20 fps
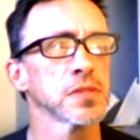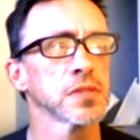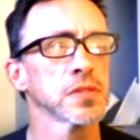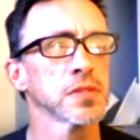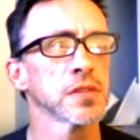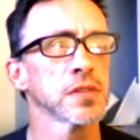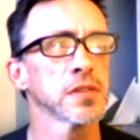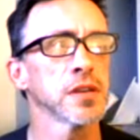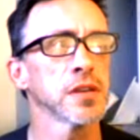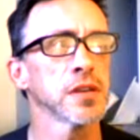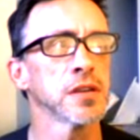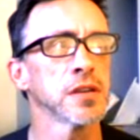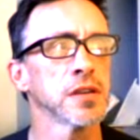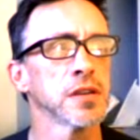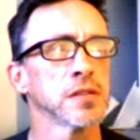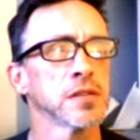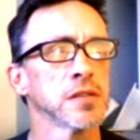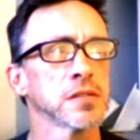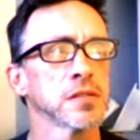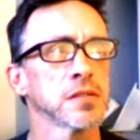and
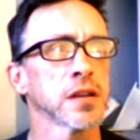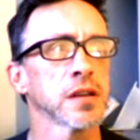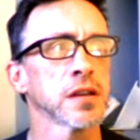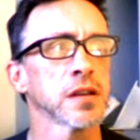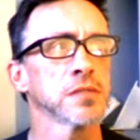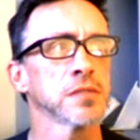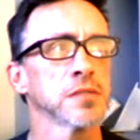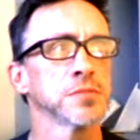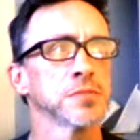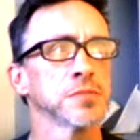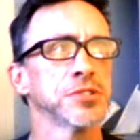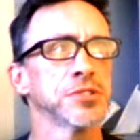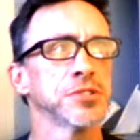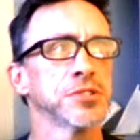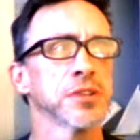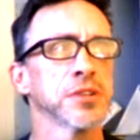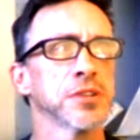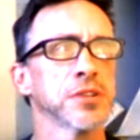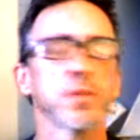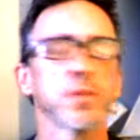she's like,
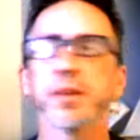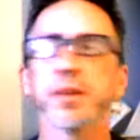wait.